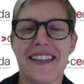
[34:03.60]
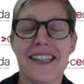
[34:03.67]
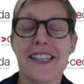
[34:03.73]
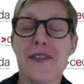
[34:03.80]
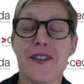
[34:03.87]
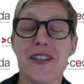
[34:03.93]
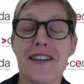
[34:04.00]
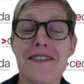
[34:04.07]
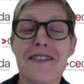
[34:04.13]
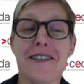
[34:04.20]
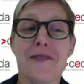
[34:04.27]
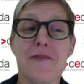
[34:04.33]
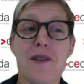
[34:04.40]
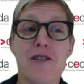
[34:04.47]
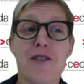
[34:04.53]
given his
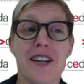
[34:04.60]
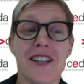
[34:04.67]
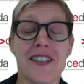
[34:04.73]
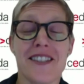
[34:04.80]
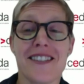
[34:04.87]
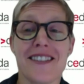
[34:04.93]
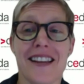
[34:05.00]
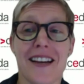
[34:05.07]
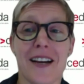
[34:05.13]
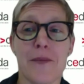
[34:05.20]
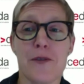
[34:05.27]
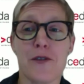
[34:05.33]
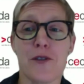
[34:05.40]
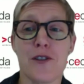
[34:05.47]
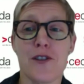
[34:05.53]
experience
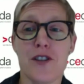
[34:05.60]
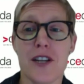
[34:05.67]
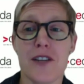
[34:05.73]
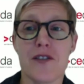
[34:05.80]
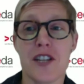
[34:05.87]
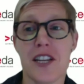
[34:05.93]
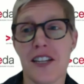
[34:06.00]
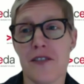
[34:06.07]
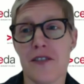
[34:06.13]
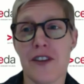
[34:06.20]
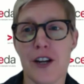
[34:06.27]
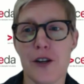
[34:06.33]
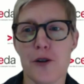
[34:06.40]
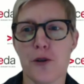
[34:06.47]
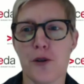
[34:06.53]
through the GFC, and in
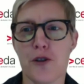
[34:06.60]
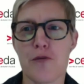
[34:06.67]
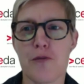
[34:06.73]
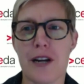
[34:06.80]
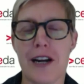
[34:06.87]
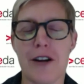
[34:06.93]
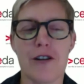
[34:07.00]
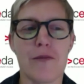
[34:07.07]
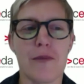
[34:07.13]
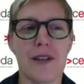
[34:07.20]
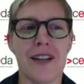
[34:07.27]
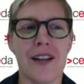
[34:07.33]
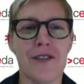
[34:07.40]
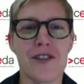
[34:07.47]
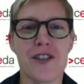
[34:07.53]
fact, Gordon de Brouwer,
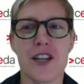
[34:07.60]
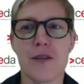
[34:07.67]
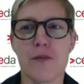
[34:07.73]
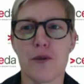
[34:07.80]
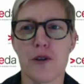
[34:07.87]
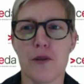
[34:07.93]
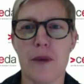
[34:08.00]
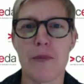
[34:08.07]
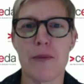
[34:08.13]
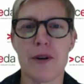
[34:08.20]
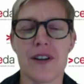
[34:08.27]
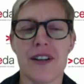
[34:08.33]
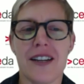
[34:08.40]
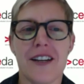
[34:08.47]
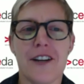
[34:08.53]
another CEDA board
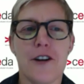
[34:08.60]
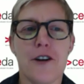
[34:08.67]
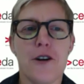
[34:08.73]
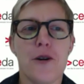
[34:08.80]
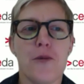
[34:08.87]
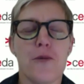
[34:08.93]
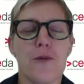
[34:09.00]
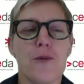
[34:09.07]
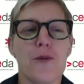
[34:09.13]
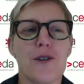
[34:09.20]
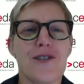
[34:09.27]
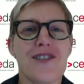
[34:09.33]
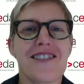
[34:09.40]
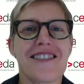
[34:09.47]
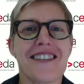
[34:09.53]
member,
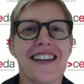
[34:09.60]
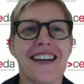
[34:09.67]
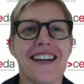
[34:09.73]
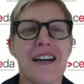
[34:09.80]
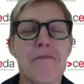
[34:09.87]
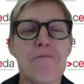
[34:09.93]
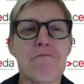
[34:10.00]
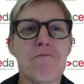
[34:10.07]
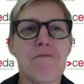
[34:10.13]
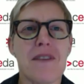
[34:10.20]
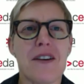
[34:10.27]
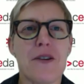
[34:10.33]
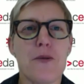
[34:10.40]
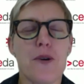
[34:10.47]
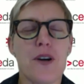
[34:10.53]
was,
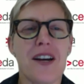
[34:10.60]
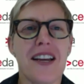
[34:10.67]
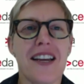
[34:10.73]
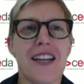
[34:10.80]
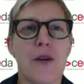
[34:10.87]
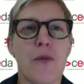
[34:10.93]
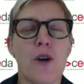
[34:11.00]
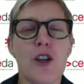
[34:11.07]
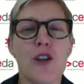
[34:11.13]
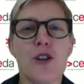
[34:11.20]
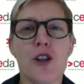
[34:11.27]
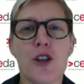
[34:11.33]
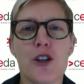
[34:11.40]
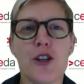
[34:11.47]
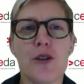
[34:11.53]
what you
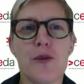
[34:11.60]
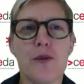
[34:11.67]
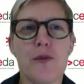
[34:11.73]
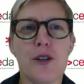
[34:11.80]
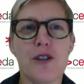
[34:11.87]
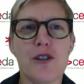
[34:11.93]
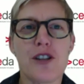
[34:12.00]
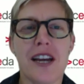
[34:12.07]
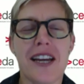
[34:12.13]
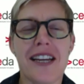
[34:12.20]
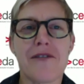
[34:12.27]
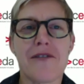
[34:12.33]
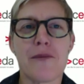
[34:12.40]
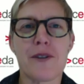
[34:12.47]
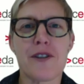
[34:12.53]
learn, what you
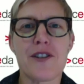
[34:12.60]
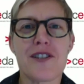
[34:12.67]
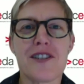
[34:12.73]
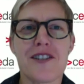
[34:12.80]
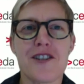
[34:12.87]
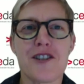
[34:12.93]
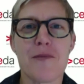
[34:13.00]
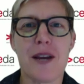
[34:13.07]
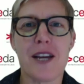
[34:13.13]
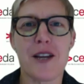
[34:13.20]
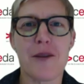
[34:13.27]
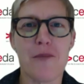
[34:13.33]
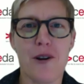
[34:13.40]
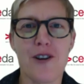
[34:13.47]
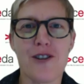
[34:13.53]
take from these
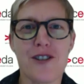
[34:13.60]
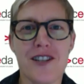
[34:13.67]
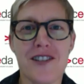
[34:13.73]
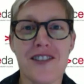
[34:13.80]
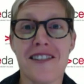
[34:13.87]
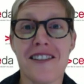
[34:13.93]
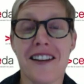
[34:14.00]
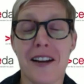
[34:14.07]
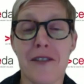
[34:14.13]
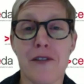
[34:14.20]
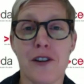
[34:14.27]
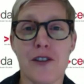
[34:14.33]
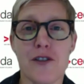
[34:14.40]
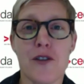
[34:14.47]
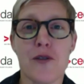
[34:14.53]
decision-making processes and
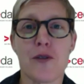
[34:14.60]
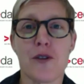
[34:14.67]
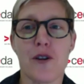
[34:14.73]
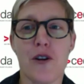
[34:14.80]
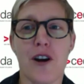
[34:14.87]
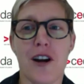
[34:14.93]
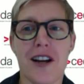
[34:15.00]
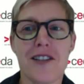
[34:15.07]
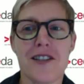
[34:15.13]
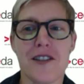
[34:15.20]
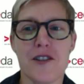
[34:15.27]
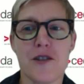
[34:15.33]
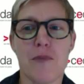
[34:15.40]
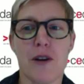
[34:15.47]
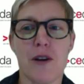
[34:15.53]
governance through a
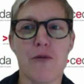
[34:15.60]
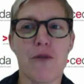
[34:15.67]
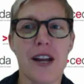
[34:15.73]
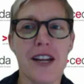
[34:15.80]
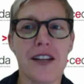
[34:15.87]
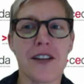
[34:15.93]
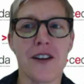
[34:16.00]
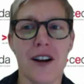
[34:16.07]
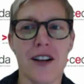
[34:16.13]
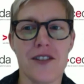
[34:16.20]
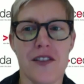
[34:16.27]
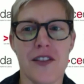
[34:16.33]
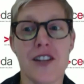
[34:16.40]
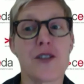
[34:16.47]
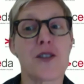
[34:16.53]
crisis, but
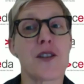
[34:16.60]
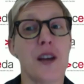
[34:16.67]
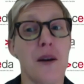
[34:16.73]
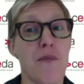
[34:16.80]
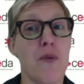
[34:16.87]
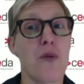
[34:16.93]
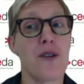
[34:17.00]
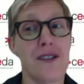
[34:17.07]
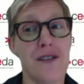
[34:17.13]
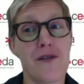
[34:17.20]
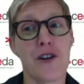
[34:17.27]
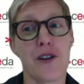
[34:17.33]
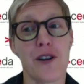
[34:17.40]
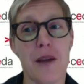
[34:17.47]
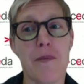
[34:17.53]
recognising that at some point you've
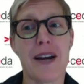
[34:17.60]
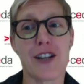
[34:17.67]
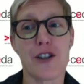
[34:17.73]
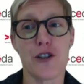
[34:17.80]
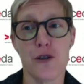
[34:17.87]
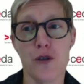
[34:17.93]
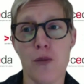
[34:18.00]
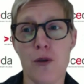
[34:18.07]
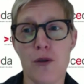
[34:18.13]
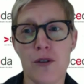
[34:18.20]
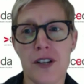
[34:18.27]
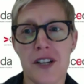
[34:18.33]
got to get back to normal.